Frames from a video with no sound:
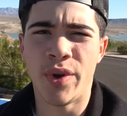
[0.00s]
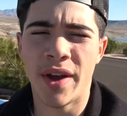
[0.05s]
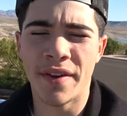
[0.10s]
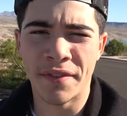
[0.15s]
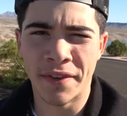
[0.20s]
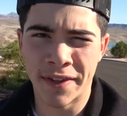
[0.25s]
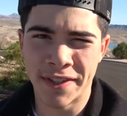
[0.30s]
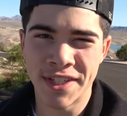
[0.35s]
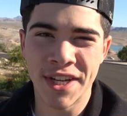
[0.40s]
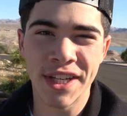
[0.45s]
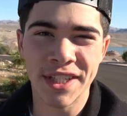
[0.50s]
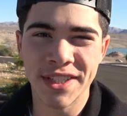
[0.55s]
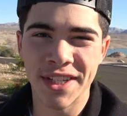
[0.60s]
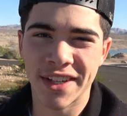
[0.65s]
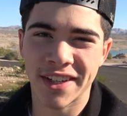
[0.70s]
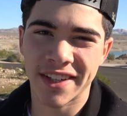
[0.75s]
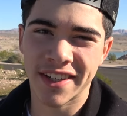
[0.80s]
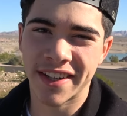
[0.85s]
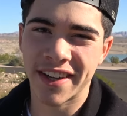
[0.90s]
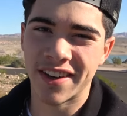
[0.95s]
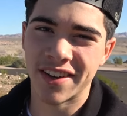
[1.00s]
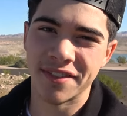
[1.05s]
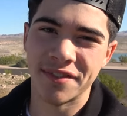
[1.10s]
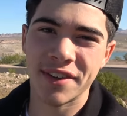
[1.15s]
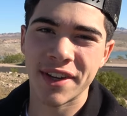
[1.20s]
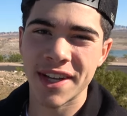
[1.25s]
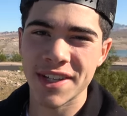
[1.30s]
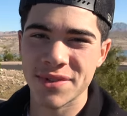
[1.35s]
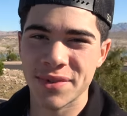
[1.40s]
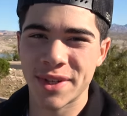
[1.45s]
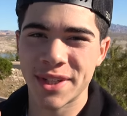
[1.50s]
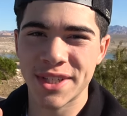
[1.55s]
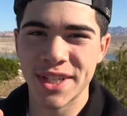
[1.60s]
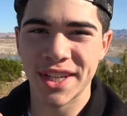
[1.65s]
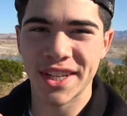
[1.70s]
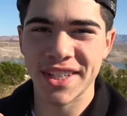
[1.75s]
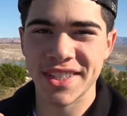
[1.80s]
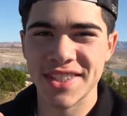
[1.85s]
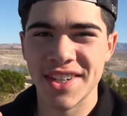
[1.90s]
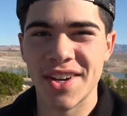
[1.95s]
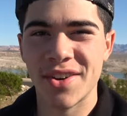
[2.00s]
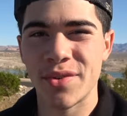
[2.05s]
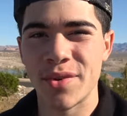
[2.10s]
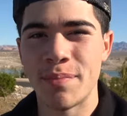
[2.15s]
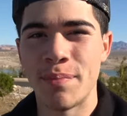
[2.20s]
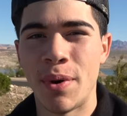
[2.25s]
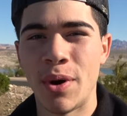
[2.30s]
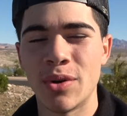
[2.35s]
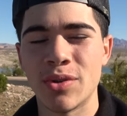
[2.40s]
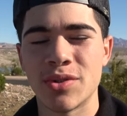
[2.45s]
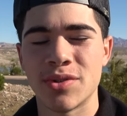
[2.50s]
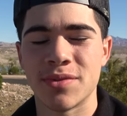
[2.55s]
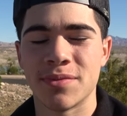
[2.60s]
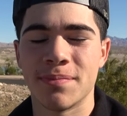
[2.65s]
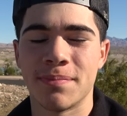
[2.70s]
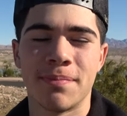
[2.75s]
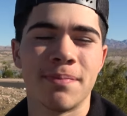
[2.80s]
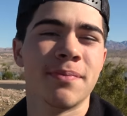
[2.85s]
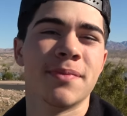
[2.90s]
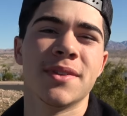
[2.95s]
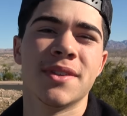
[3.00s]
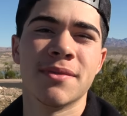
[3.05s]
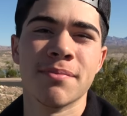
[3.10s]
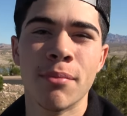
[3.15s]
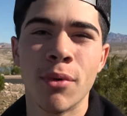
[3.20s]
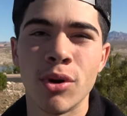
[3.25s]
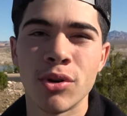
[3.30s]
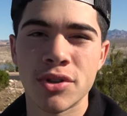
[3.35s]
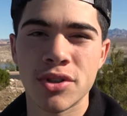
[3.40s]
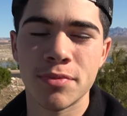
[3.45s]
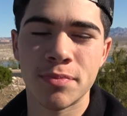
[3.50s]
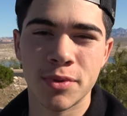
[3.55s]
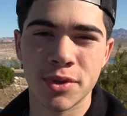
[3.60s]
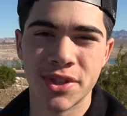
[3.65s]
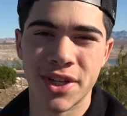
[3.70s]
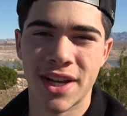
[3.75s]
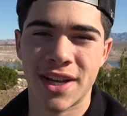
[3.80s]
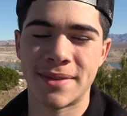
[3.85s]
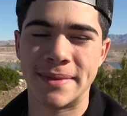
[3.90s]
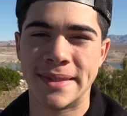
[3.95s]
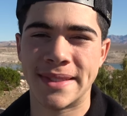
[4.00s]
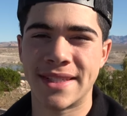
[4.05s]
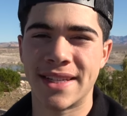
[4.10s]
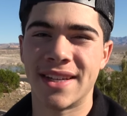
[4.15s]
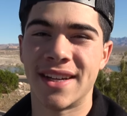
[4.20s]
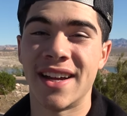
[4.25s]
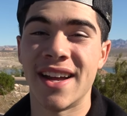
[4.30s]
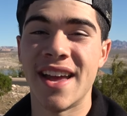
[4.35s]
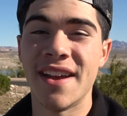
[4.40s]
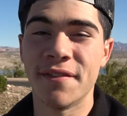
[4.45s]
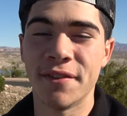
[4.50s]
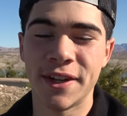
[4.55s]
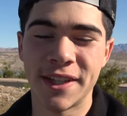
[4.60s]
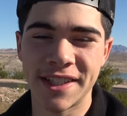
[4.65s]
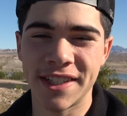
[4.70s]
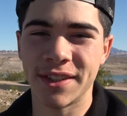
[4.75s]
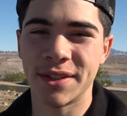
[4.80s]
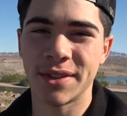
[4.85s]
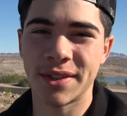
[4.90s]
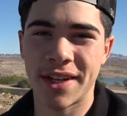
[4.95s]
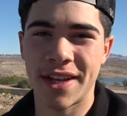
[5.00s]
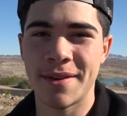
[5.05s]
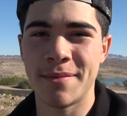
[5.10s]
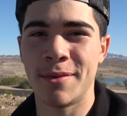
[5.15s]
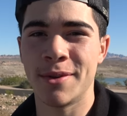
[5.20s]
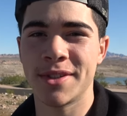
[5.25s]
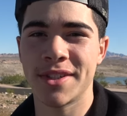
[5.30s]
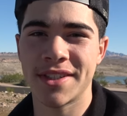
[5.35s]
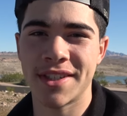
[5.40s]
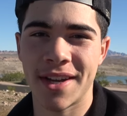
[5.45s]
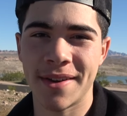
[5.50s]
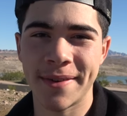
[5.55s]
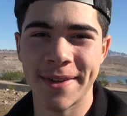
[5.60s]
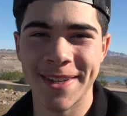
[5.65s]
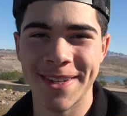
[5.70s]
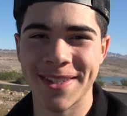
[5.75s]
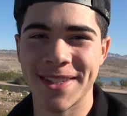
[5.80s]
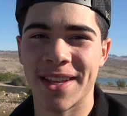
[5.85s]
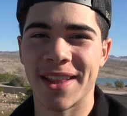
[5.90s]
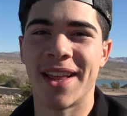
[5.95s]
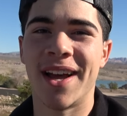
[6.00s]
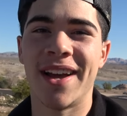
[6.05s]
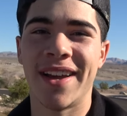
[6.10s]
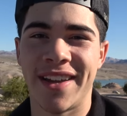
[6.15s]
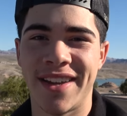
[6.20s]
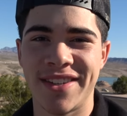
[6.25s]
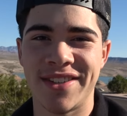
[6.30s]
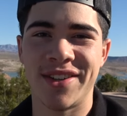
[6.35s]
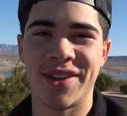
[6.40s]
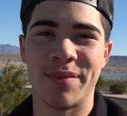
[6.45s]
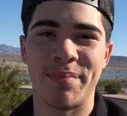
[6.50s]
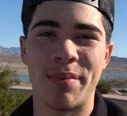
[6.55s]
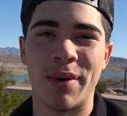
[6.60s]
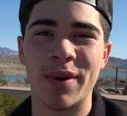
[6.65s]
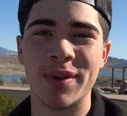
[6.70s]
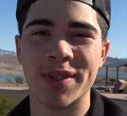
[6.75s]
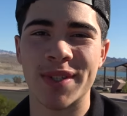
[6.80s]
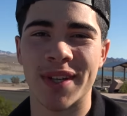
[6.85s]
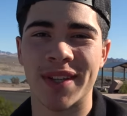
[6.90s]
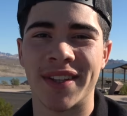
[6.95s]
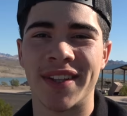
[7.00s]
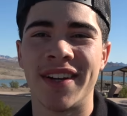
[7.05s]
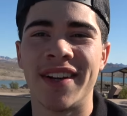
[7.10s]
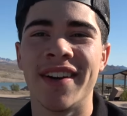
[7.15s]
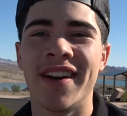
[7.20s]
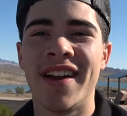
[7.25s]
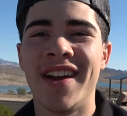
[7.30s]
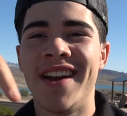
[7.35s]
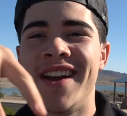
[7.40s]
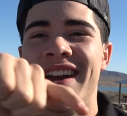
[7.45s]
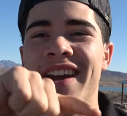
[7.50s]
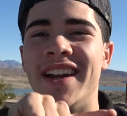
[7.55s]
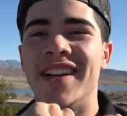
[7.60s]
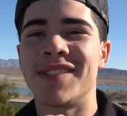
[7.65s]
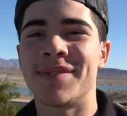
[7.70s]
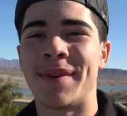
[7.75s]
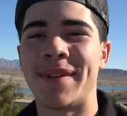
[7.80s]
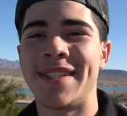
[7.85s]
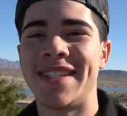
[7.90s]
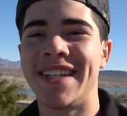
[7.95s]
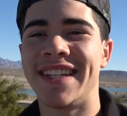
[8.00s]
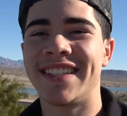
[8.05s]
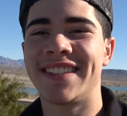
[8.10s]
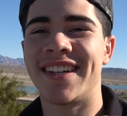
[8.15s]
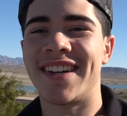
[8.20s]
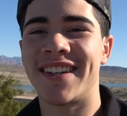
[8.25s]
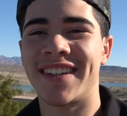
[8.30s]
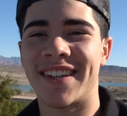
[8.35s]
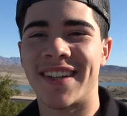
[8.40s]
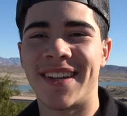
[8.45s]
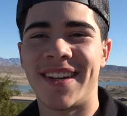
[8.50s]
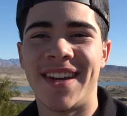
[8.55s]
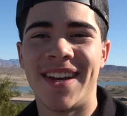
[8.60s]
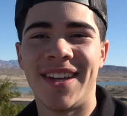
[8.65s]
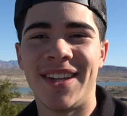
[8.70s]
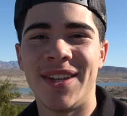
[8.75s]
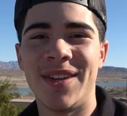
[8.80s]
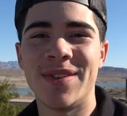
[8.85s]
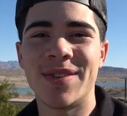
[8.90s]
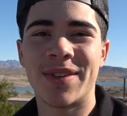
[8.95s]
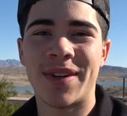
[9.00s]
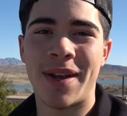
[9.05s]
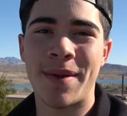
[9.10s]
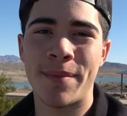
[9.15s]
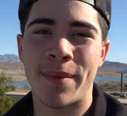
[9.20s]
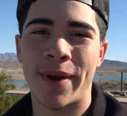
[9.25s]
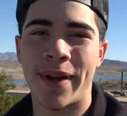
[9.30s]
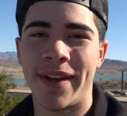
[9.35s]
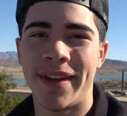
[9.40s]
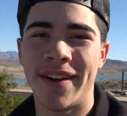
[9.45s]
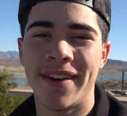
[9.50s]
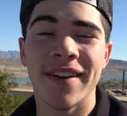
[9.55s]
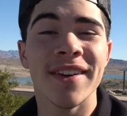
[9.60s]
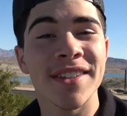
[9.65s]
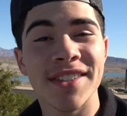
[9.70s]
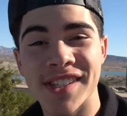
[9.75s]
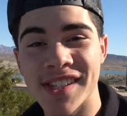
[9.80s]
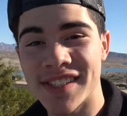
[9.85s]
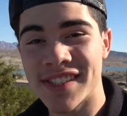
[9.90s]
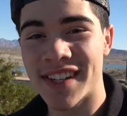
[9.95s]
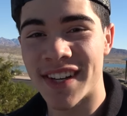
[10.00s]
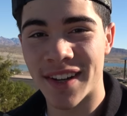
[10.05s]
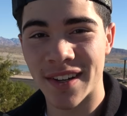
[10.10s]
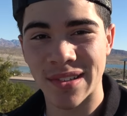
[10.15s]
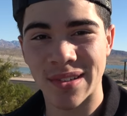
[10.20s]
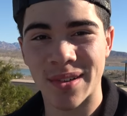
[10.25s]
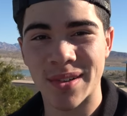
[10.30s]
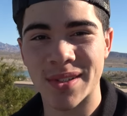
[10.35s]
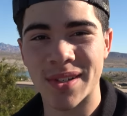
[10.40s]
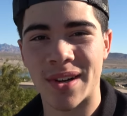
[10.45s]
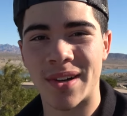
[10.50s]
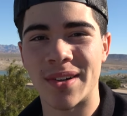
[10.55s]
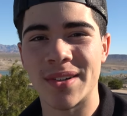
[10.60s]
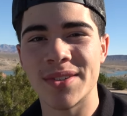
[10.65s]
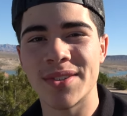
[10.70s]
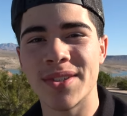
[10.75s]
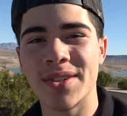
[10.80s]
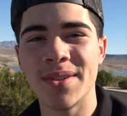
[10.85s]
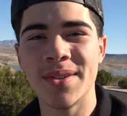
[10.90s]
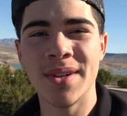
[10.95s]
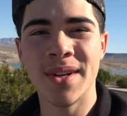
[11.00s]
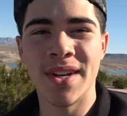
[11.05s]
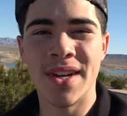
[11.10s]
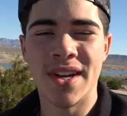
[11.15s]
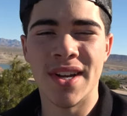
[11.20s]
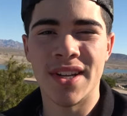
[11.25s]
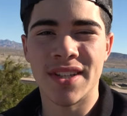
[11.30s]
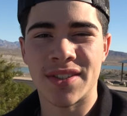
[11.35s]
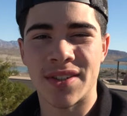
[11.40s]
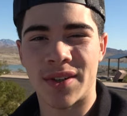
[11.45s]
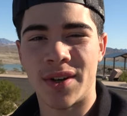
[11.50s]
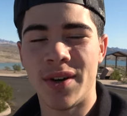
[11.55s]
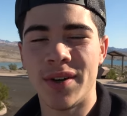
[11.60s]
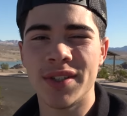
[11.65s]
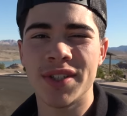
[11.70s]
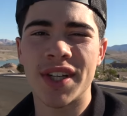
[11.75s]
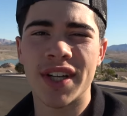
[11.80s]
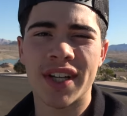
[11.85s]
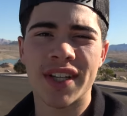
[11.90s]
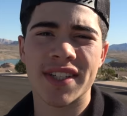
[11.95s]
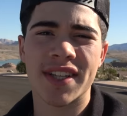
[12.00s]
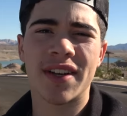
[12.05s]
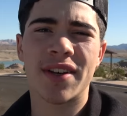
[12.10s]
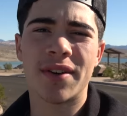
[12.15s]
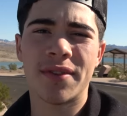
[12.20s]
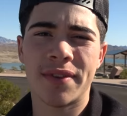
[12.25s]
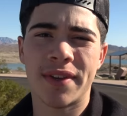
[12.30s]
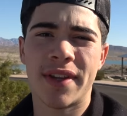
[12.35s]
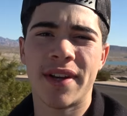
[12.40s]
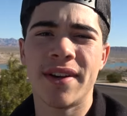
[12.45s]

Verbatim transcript: We have a TikTok account. If you guys wanna check us out, we post multiple times every single day most of the time because it's a lot easier to post on there. Here's my TikTok username right here, Sin Outdoors also. So go ahead and check us out over